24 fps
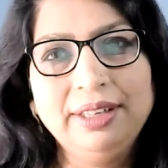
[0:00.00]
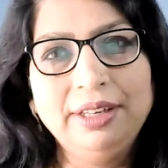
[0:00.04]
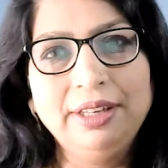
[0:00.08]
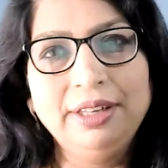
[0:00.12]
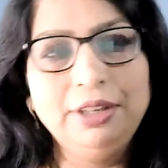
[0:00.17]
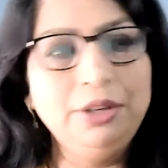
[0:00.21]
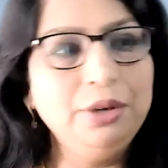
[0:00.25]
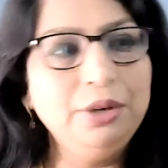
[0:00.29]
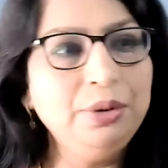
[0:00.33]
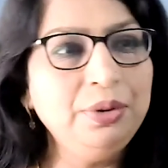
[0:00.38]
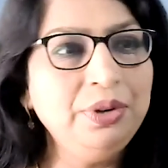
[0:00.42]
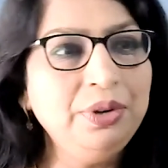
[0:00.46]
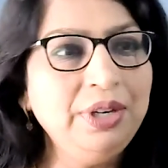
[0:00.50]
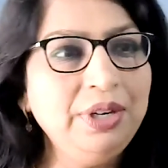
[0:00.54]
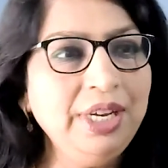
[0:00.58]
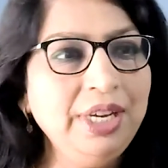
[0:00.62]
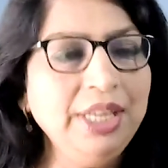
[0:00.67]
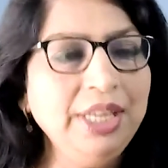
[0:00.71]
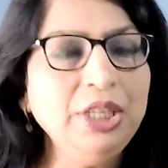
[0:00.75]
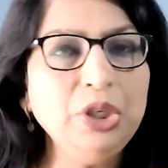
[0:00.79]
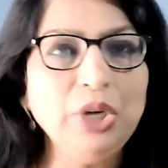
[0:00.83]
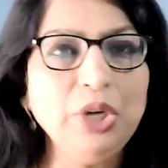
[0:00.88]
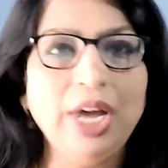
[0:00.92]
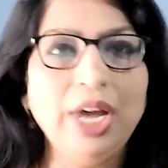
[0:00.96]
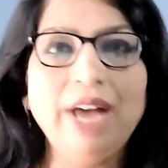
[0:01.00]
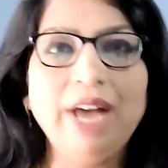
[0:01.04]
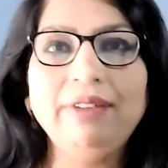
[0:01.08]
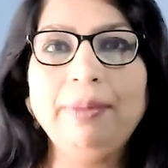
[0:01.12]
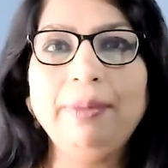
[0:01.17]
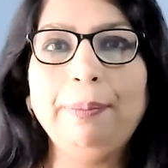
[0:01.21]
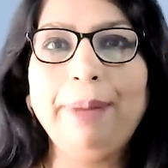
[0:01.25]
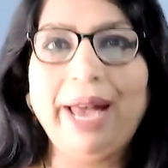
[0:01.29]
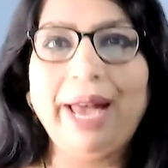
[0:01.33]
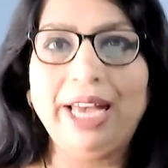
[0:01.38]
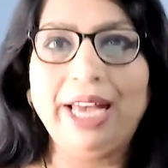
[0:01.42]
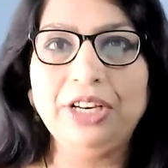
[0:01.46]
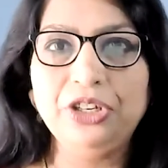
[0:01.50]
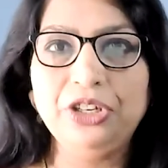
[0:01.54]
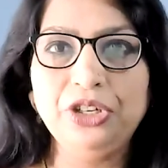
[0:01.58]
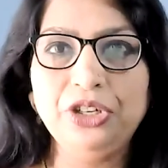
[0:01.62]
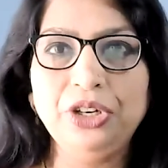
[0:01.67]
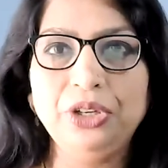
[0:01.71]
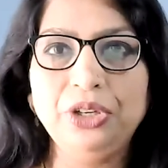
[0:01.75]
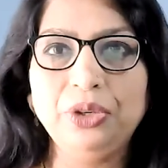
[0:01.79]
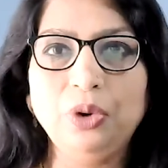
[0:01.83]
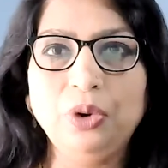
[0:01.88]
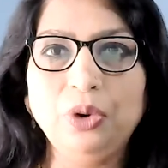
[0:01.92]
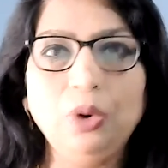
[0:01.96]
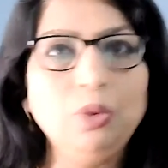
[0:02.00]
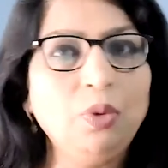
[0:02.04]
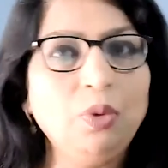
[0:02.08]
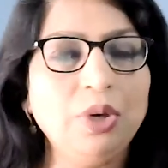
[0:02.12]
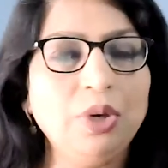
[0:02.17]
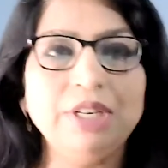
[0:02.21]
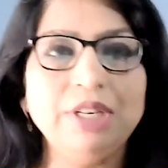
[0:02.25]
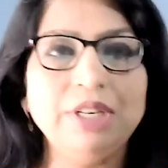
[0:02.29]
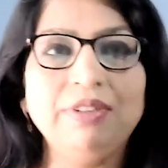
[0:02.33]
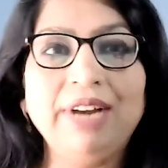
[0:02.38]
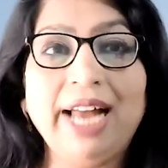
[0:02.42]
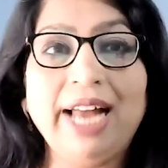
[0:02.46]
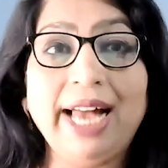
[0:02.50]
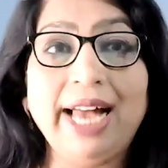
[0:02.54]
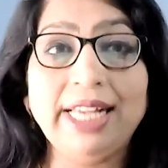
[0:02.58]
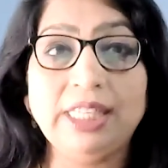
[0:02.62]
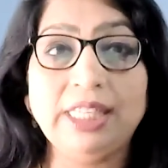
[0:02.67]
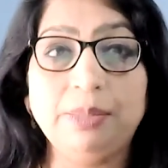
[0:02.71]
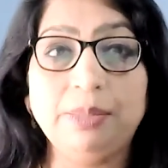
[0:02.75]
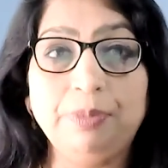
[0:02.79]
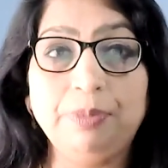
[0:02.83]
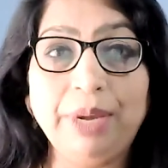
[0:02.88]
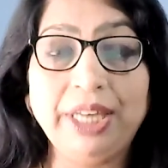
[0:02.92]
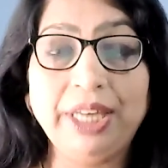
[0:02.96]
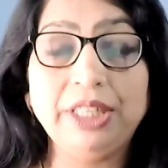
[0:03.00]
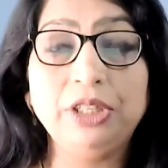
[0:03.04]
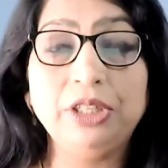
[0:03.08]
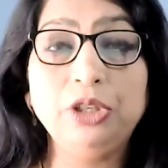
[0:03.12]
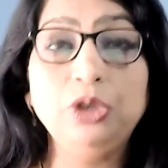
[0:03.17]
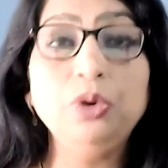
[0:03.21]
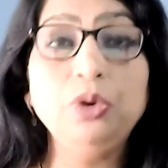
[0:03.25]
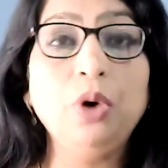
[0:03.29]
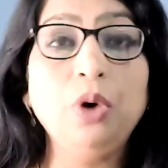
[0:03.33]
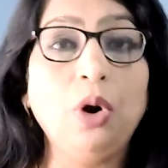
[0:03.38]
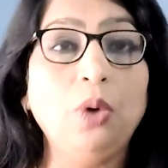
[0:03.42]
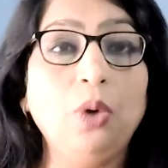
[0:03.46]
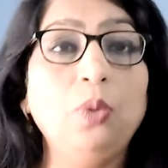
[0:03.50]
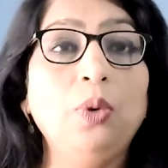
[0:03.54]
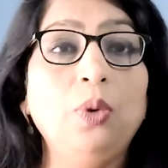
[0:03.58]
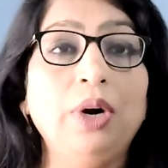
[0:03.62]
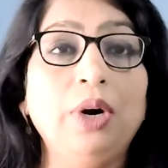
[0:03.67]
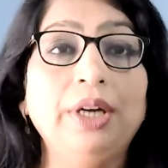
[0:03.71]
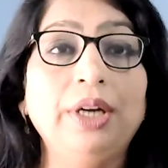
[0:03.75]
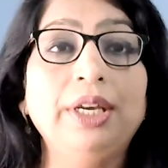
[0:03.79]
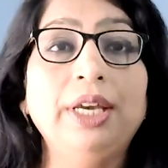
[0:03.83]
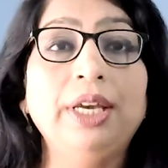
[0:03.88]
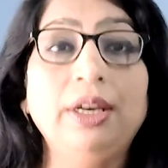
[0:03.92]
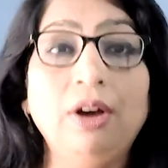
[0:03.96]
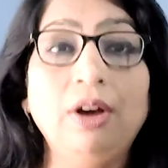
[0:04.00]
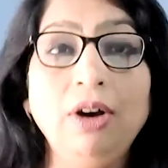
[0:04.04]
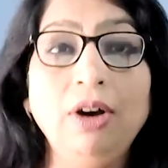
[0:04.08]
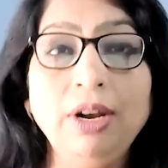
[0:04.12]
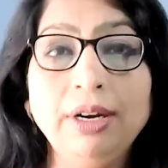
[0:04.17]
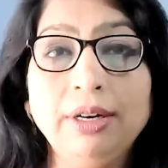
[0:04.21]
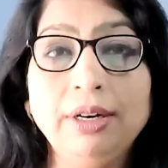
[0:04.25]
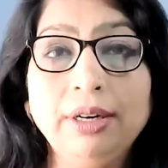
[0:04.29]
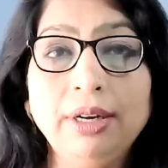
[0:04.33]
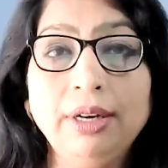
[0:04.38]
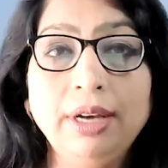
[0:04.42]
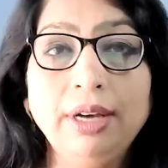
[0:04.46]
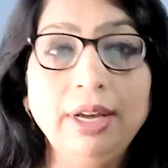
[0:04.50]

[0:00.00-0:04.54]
You need to have a passion on whatever aspect you are working on.